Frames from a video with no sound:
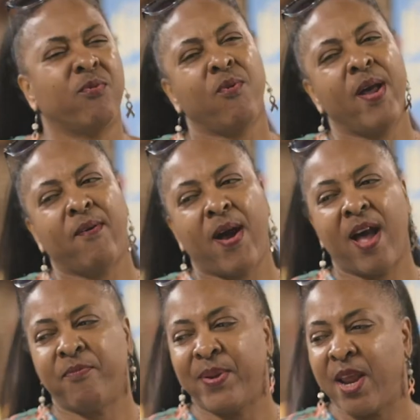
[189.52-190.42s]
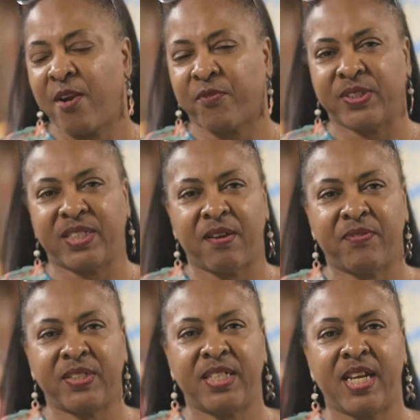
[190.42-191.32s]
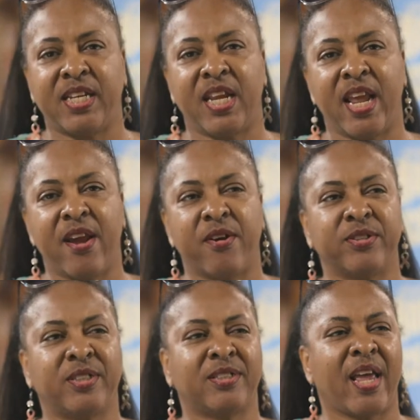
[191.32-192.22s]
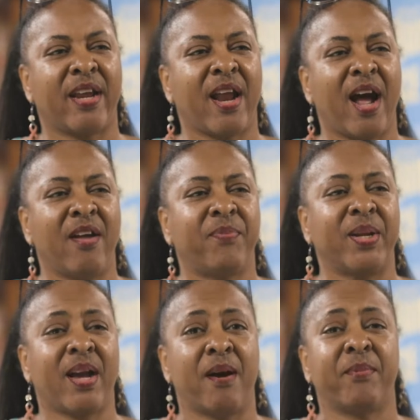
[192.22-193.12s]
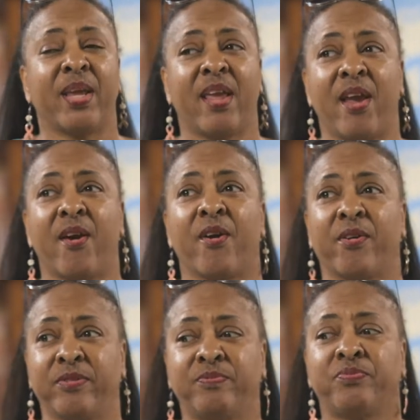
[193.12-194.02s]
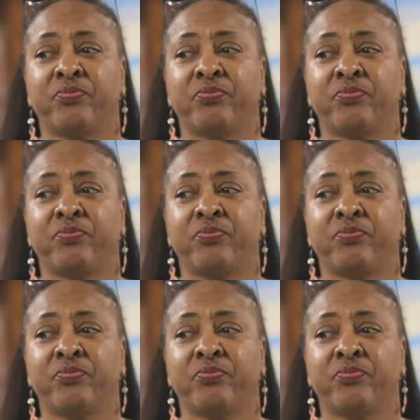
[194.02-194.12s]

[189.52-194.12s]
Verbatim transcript: Well, I've been here for 17 years, and I've been coming here